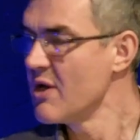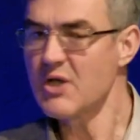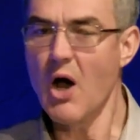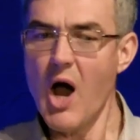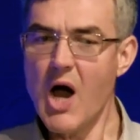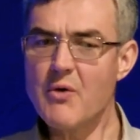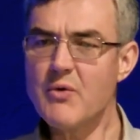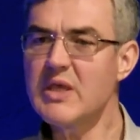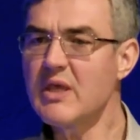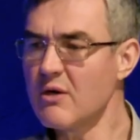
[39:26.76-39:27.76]
So how
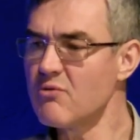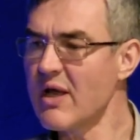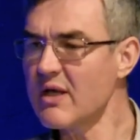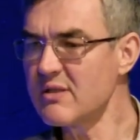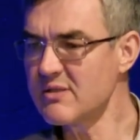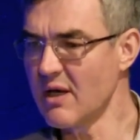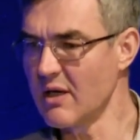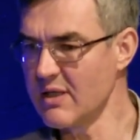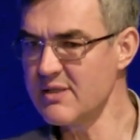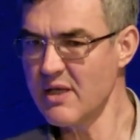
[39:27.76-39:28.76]
we can reconcile
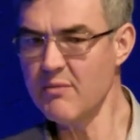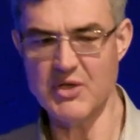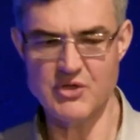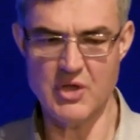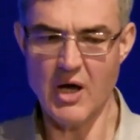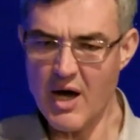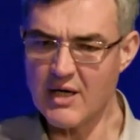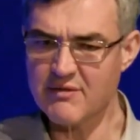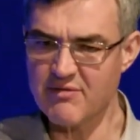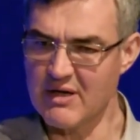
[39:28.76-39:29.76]
this image, the
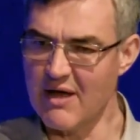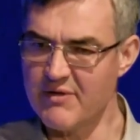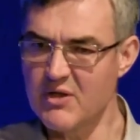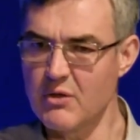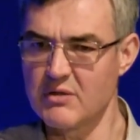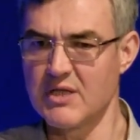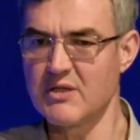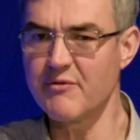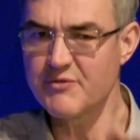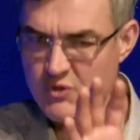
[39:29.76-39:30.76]
heart of a loving God
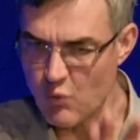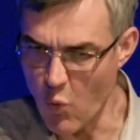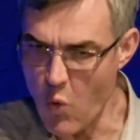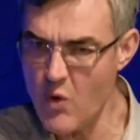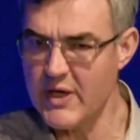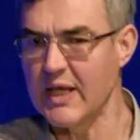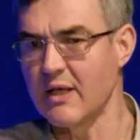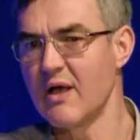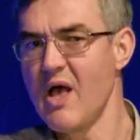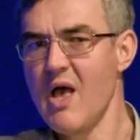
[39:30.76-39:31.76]
that gives
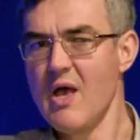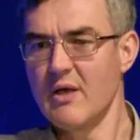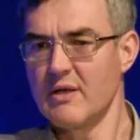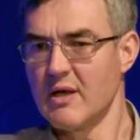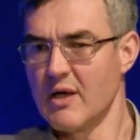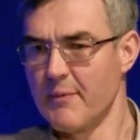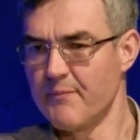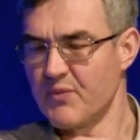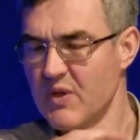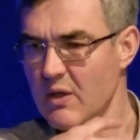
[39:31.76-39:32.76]
warning
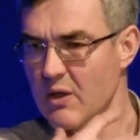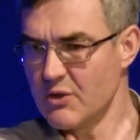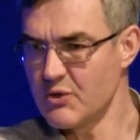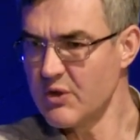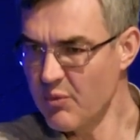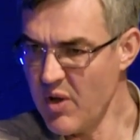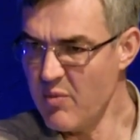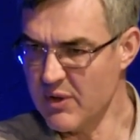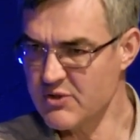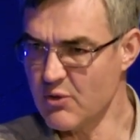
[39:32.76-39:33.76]
to the
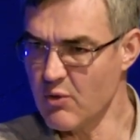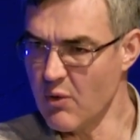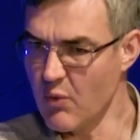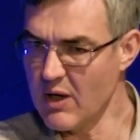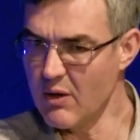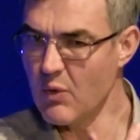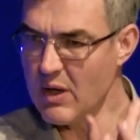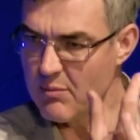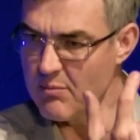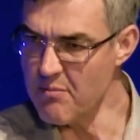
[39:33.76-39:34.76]
people, so
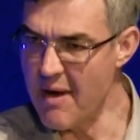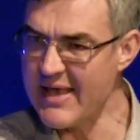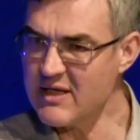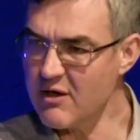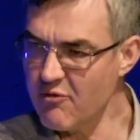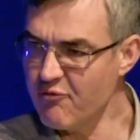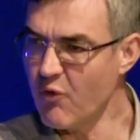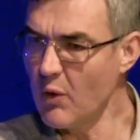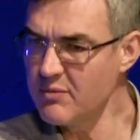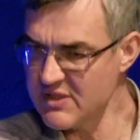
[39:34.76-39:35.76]
we'll make an
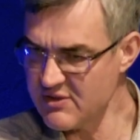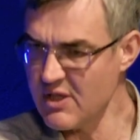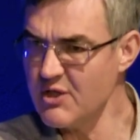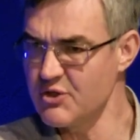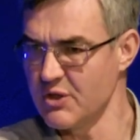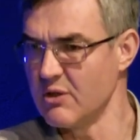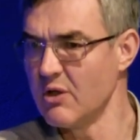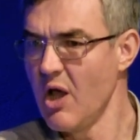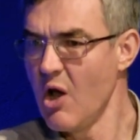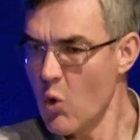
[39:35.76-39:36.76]
informed
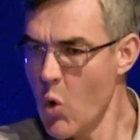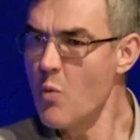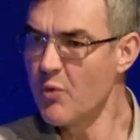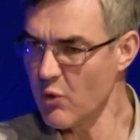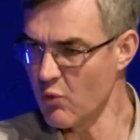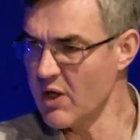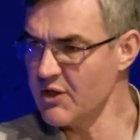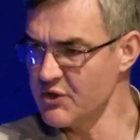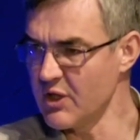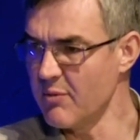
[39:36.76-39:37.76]
decision whom we
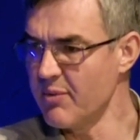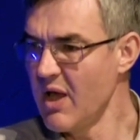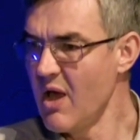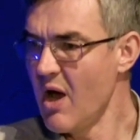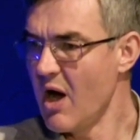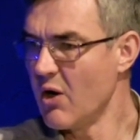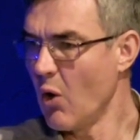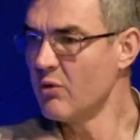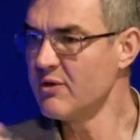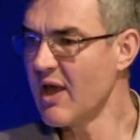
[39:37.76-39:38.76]
worship, and
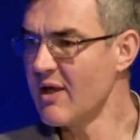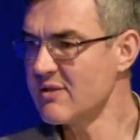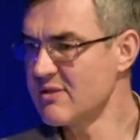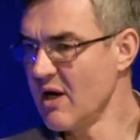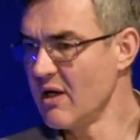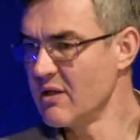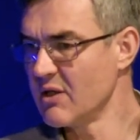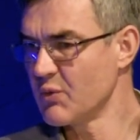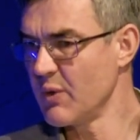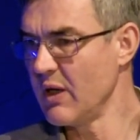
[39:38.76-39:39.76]
on the other side
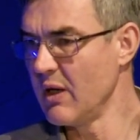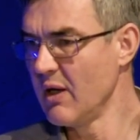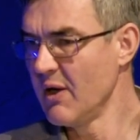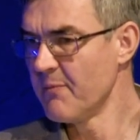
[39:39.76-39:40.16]
that will